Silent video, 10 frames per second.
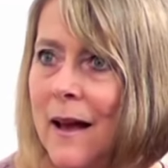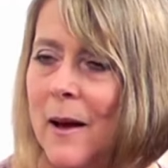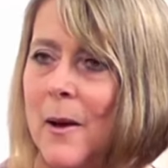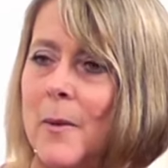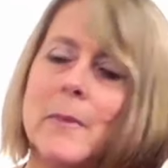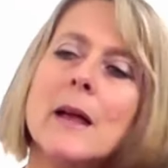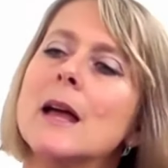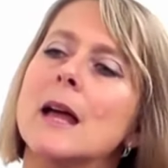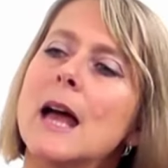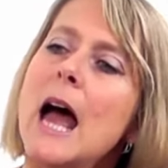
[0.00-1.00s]
Um,
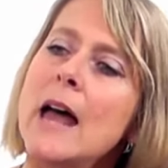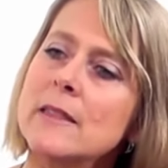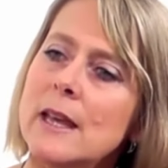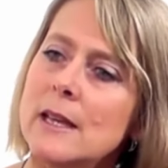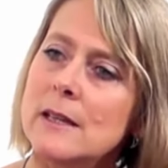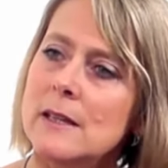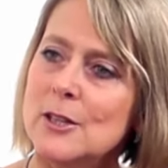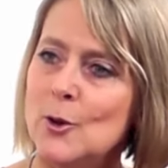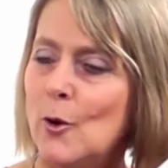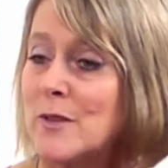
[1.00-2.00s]
and then
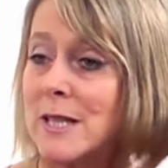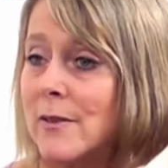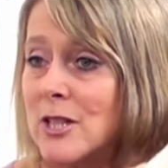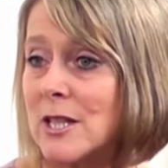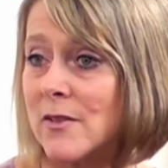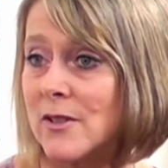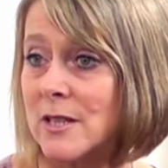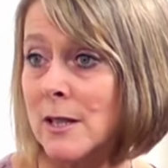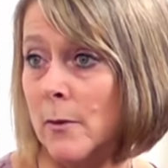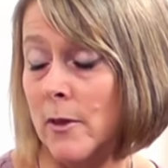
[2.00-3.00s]
you obviously just
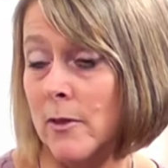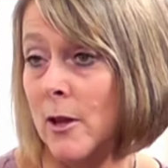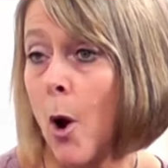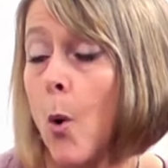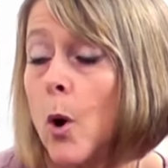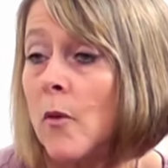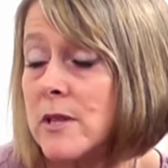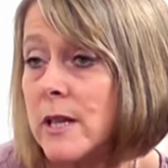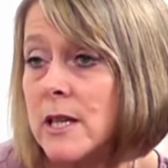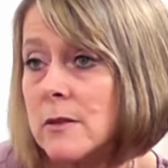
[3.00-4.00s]
you know the, the whole
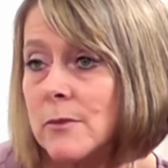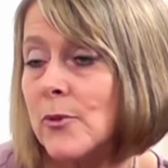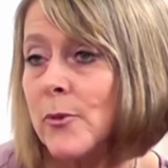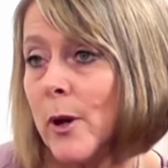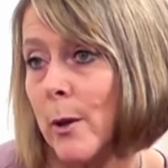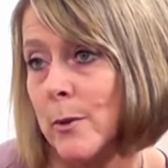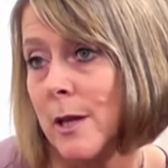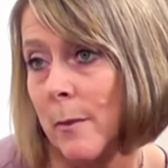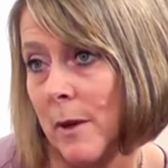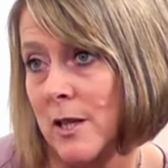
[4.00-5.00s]
conversation will flow
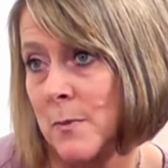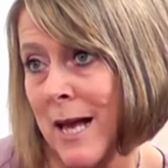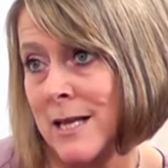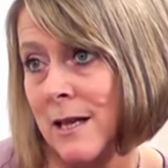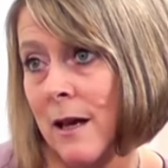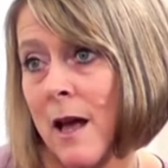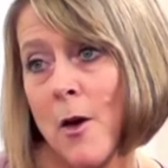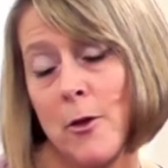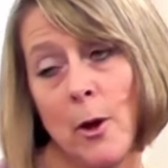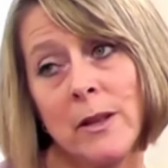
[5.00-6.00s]
so much better
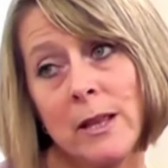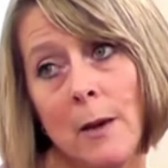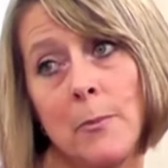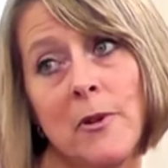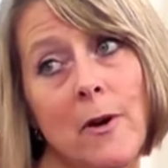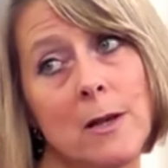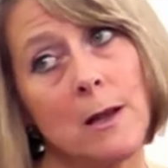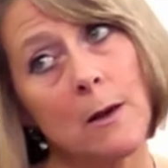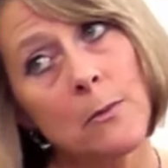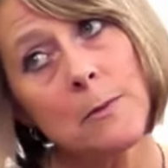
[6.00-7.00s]
the only thing that
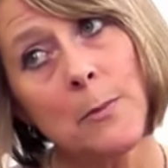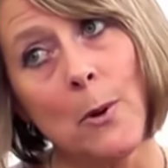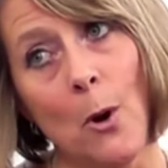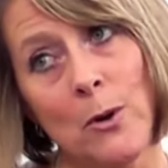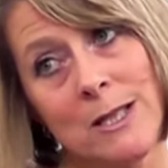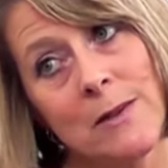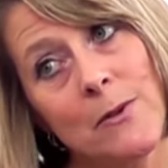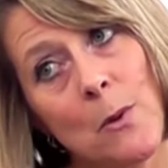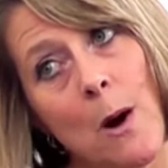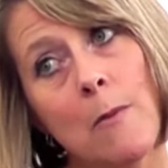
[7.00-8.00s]
proviso i would put on is
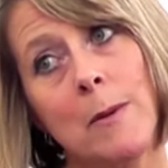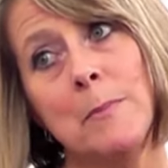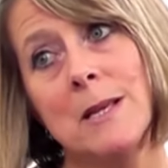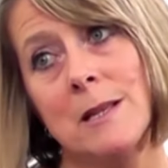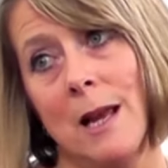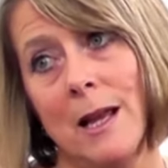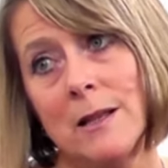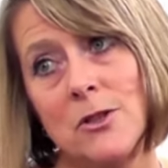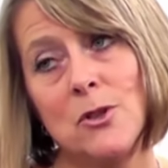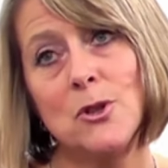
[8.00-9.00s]
if you are in
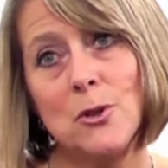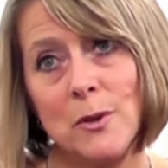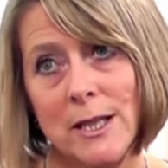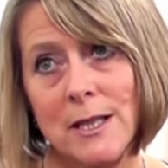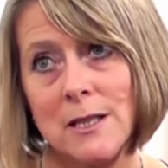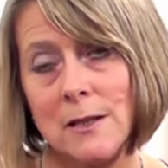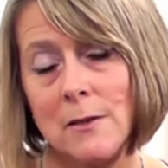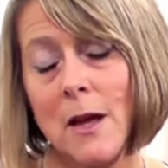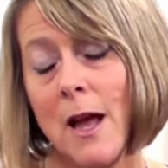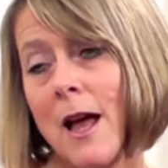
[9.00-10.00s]
business you do need
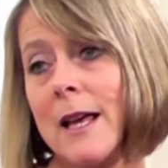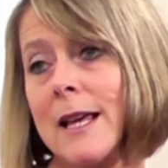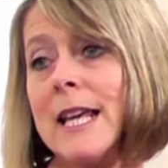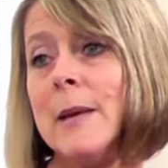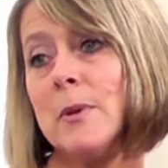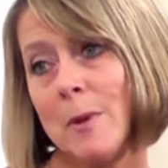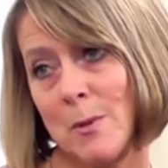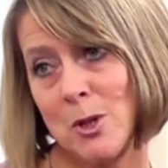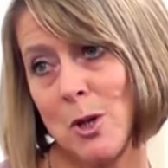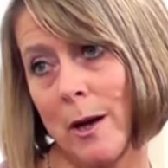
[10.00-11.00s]
to keep your
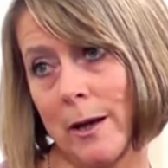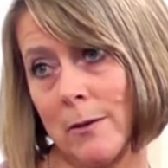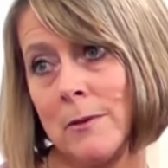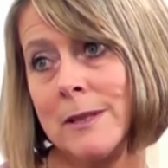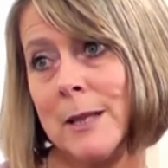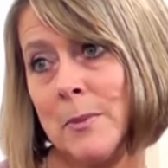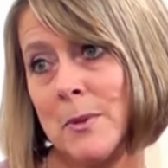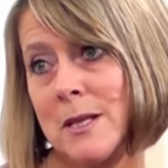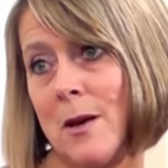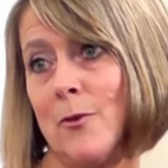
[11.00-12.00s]
own style keep
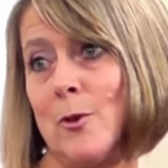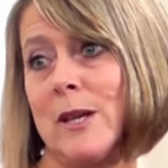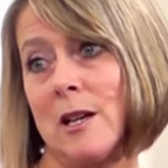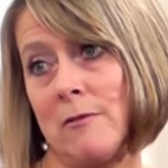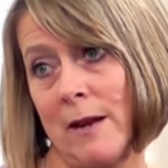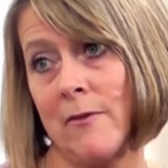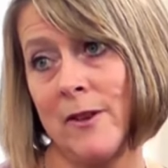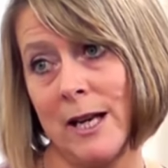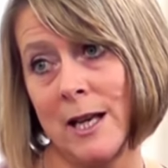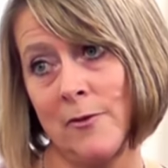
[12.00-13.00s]
yourself looking great and
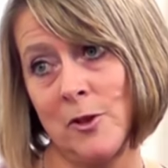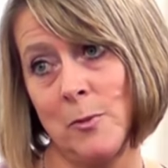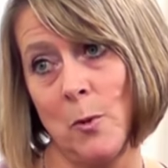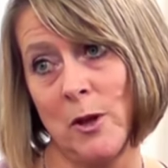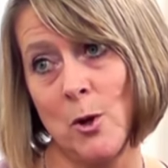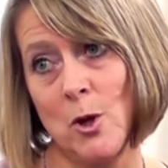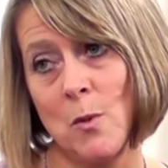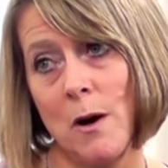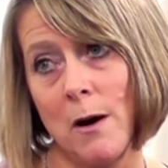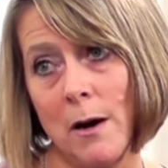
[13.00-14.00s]
feeling comfortable with who
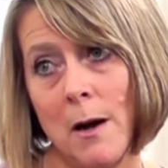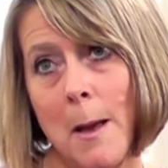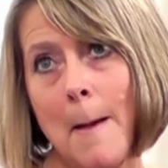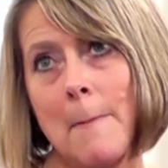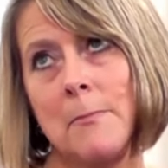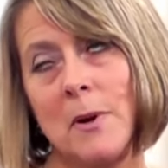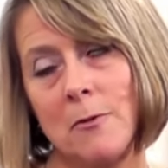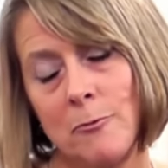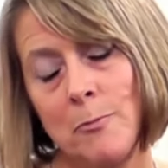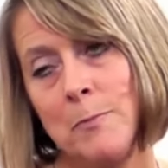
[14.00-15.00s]
you are
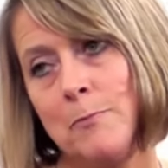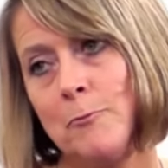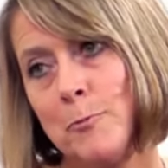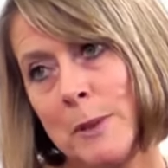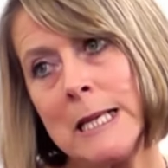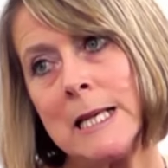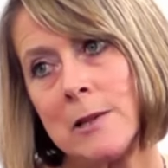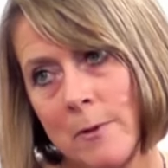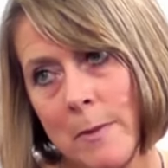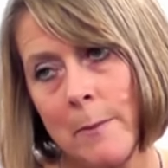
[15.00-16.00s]
but
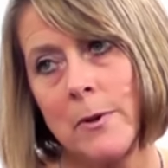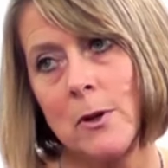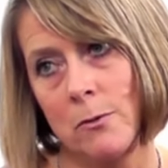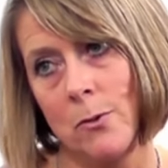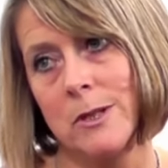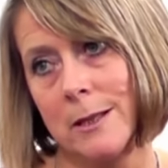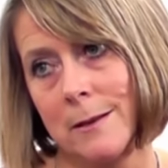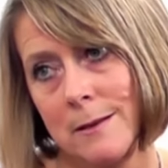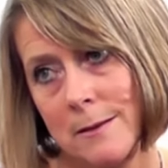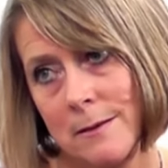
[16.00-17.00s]
please remember your
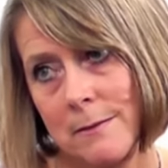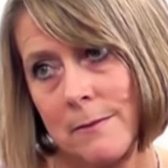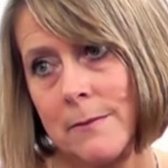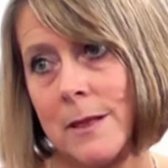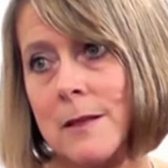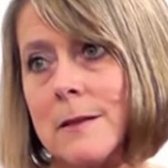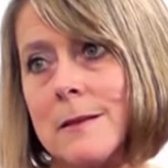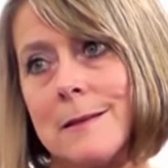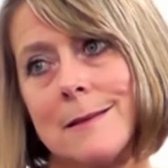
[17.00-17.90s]
audience so you've got to